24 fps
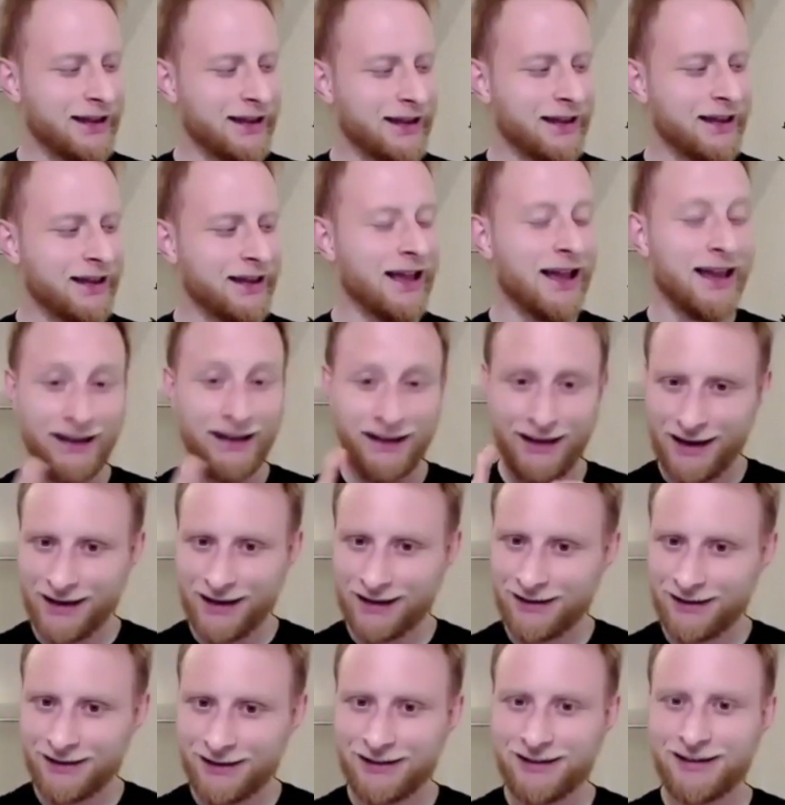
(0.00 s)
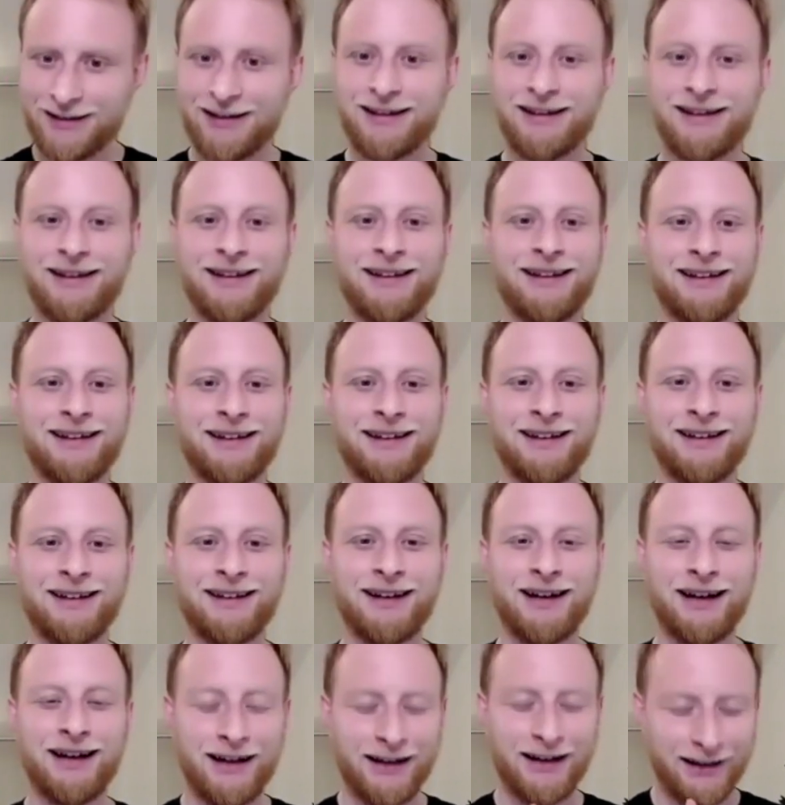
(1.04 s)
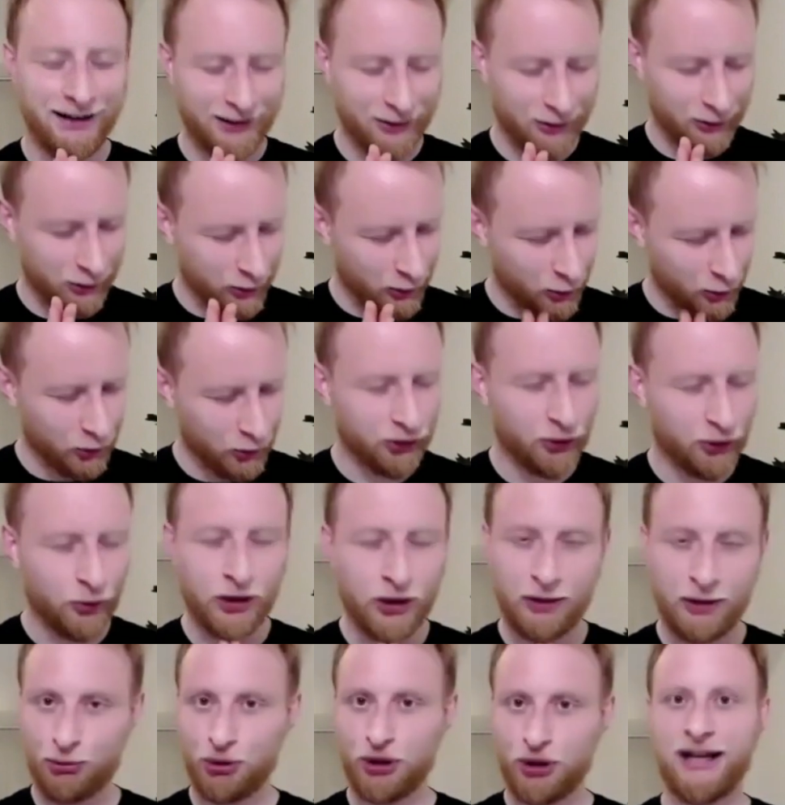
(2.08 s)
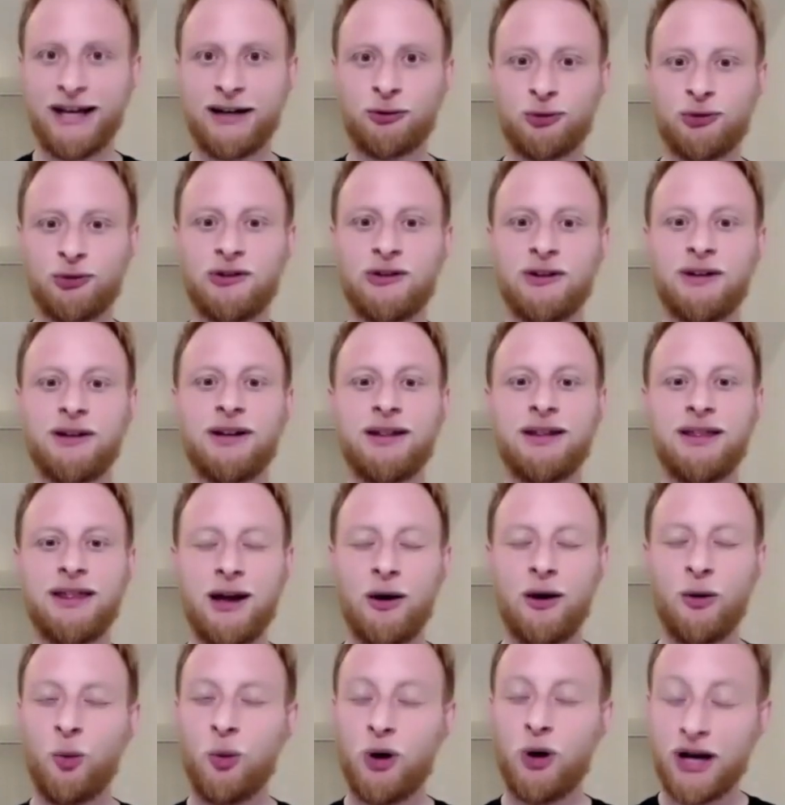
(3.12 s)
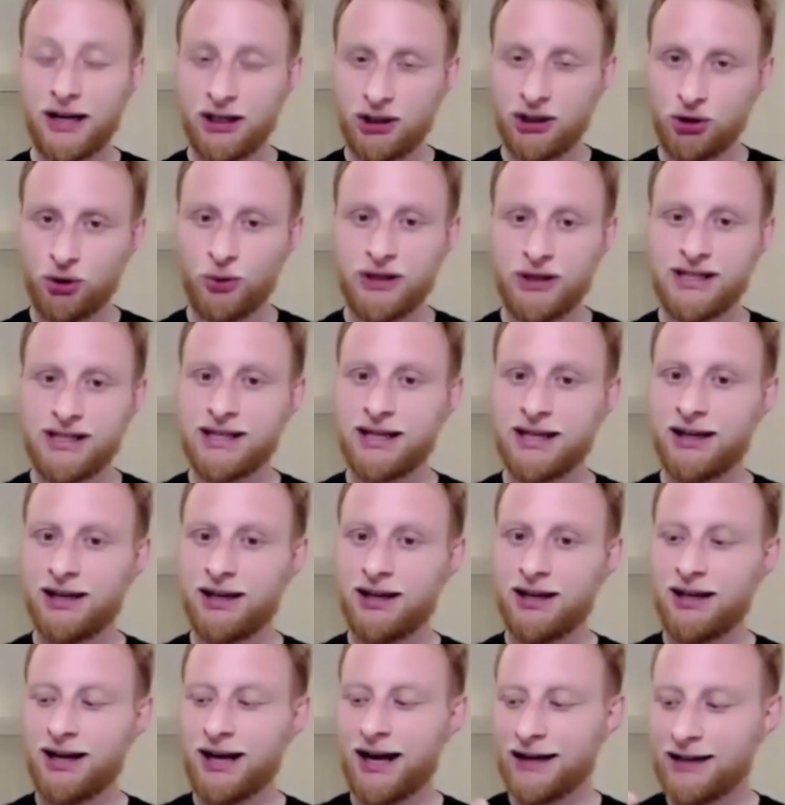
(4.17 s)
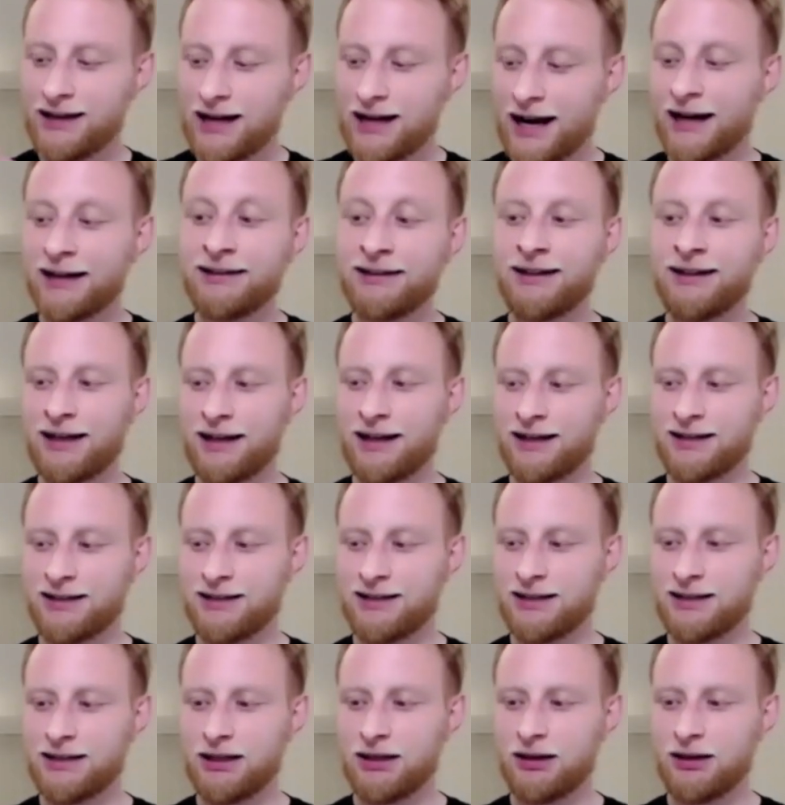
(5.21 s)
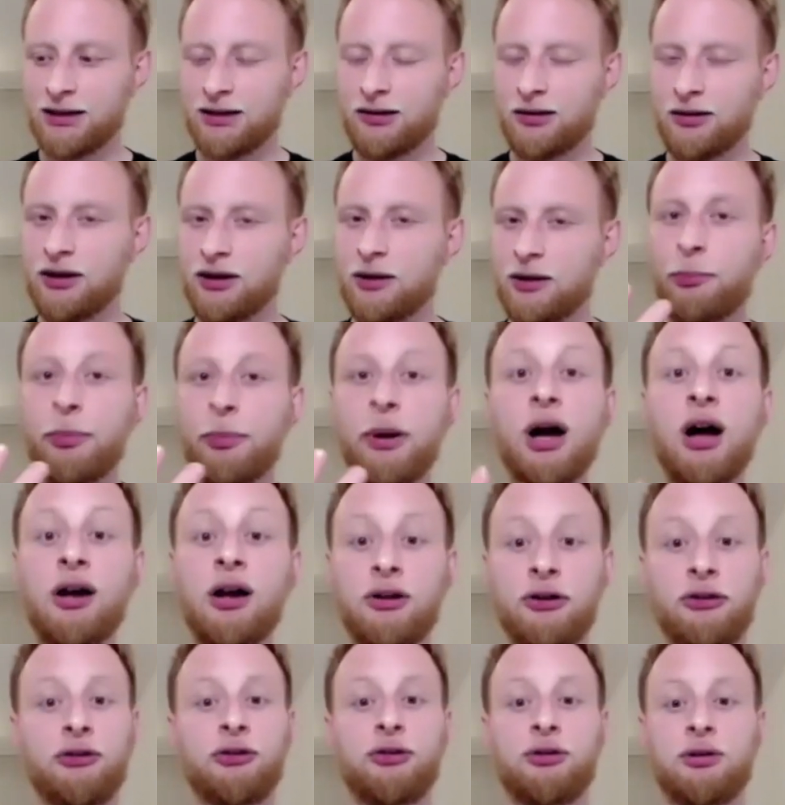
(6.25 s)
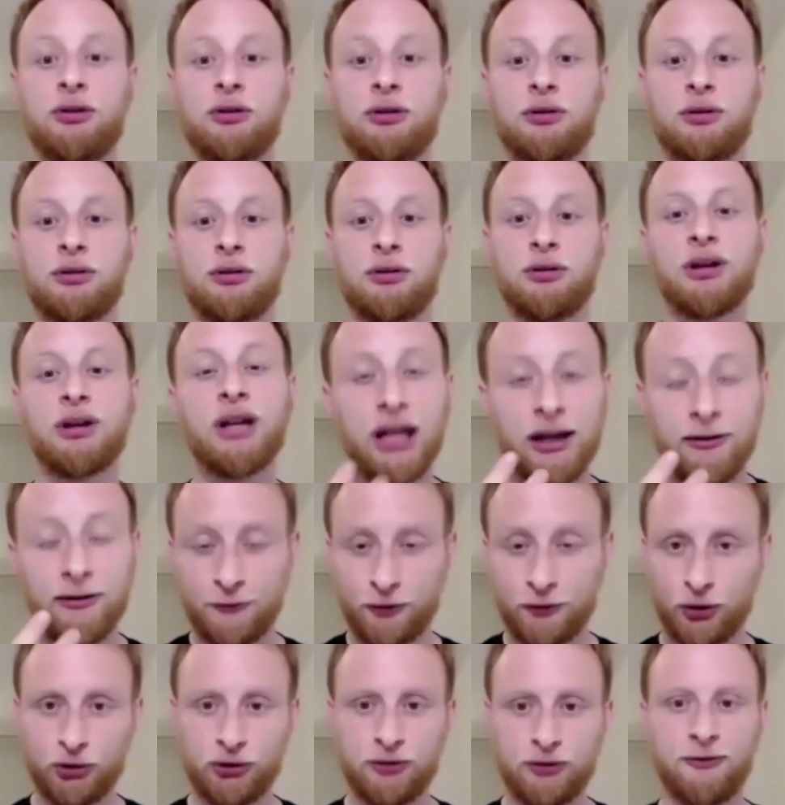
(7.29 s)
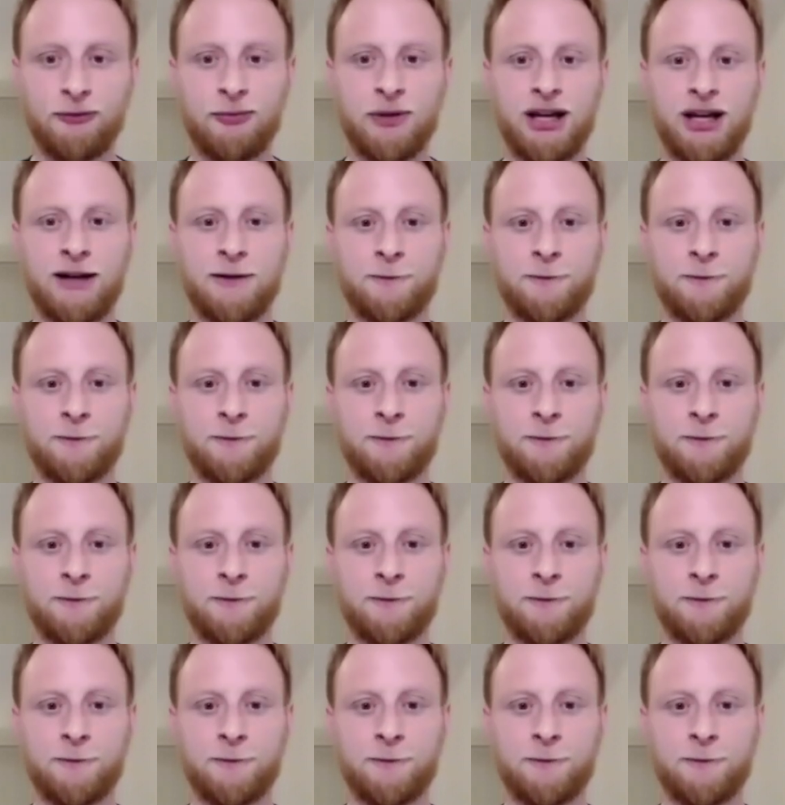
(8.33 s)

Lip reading: And again, I also want to point out that what I do is I analyze the person in front of me